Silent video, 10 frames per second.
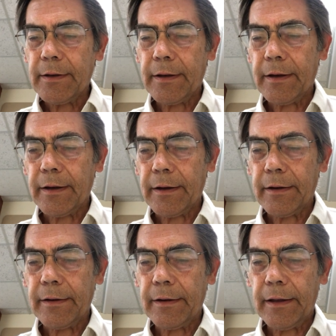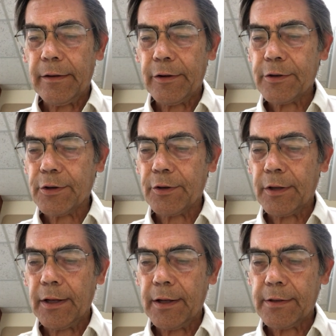Uh, and there
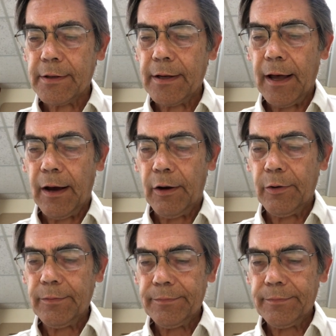certainly isn't now.